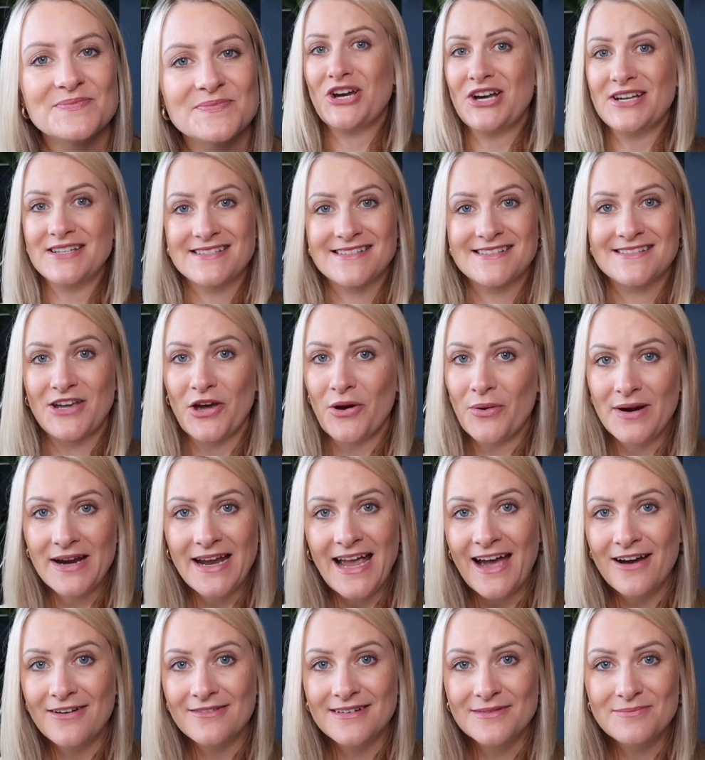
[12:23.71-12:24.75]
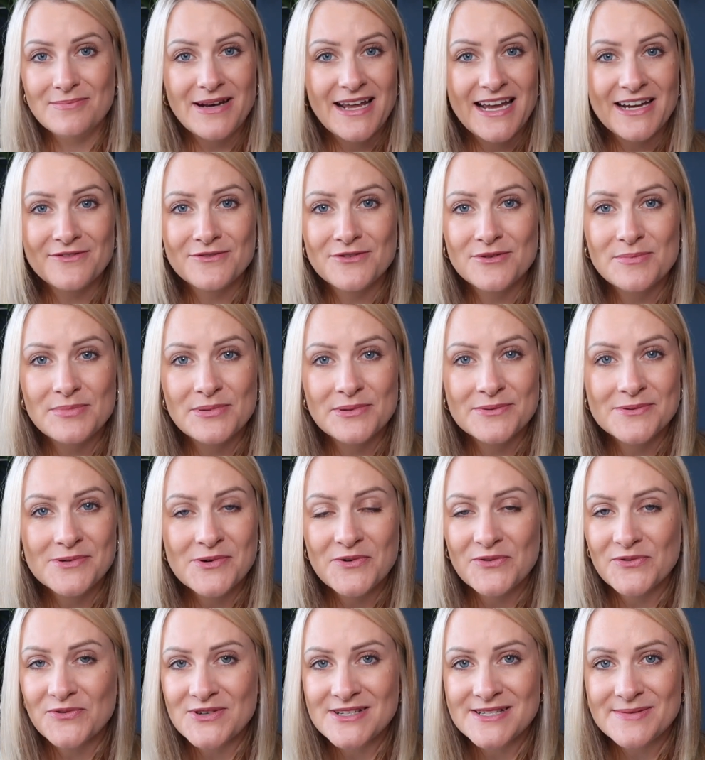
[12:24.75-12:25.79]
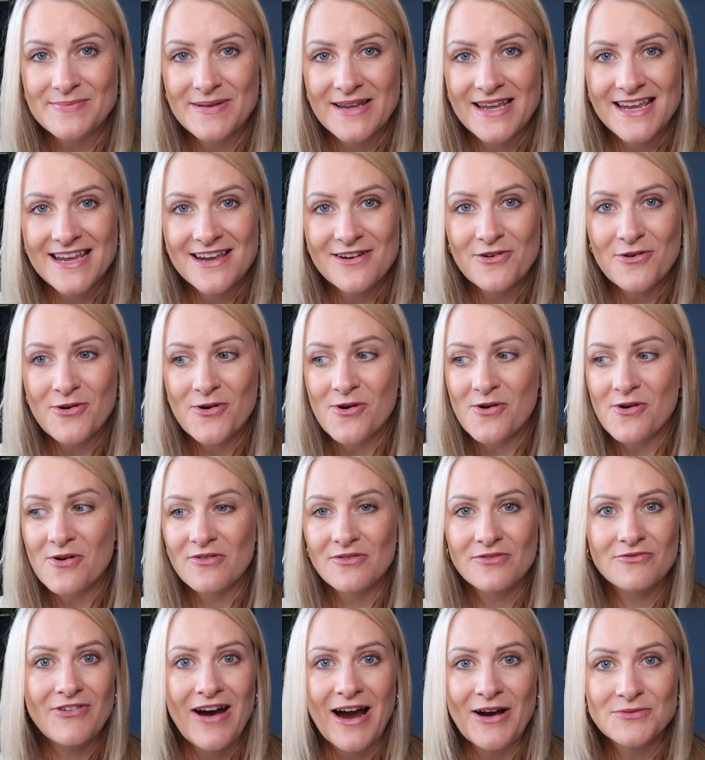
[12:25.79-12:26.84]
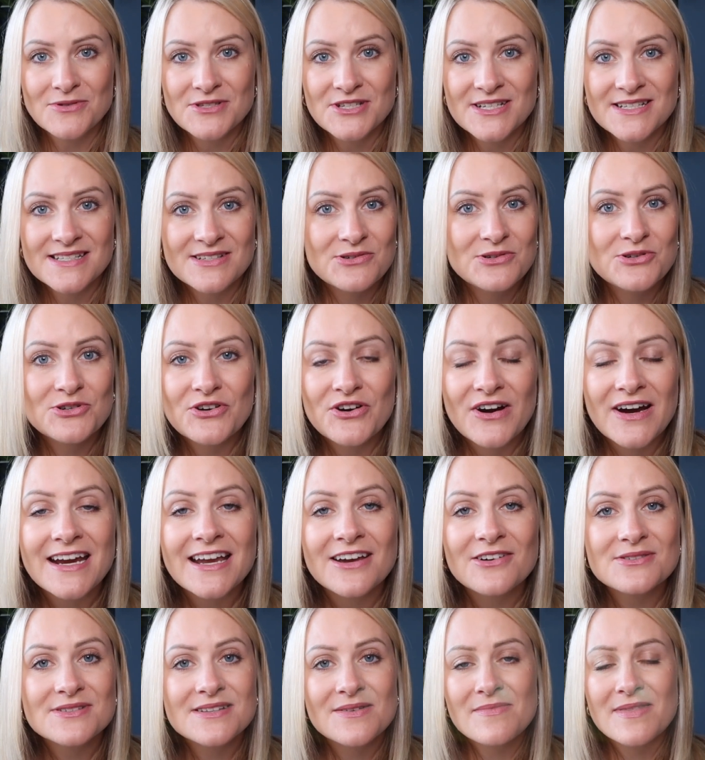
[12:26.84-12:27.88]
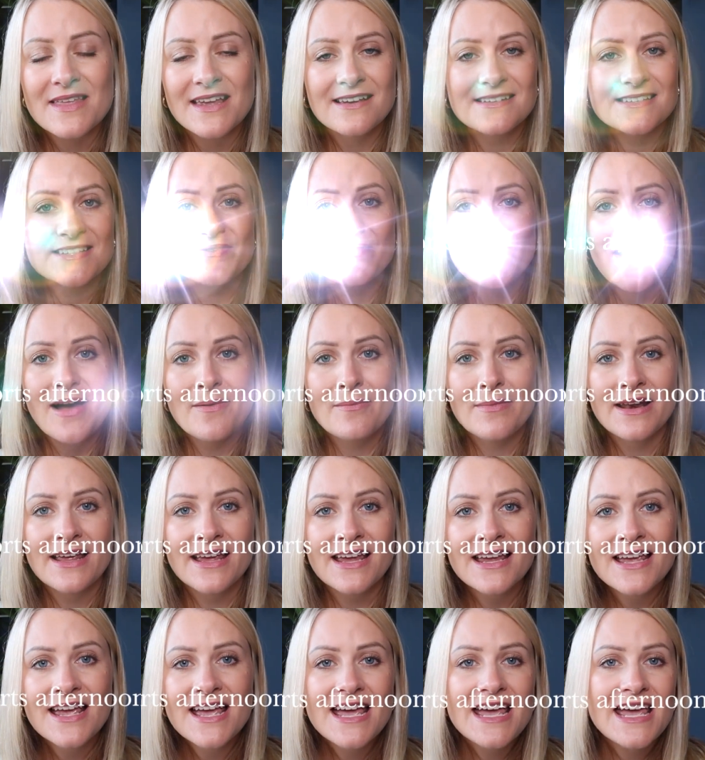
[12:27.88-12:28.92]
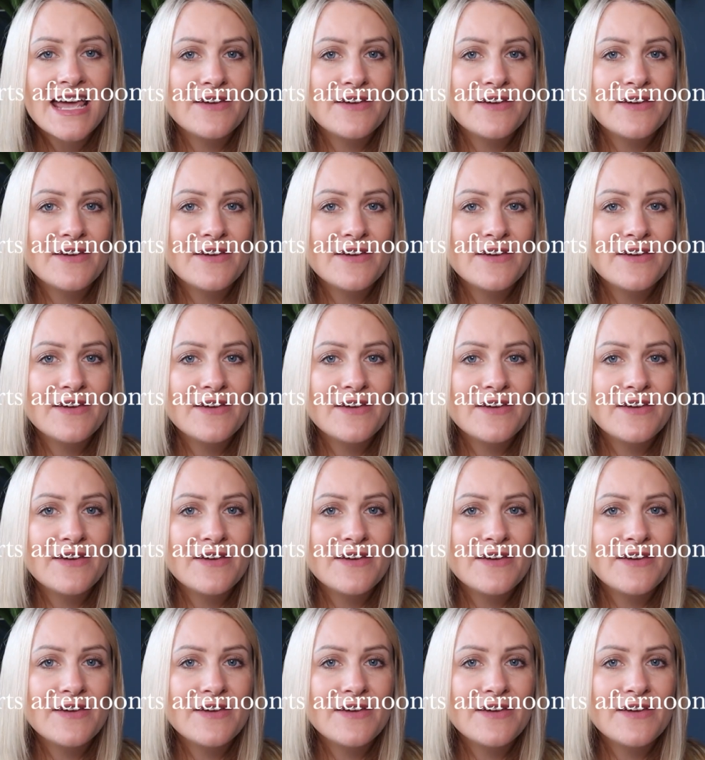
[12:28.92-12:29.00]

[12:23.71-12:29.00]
Just going out and playing football or frisbee or rounders or cricket or something as a family.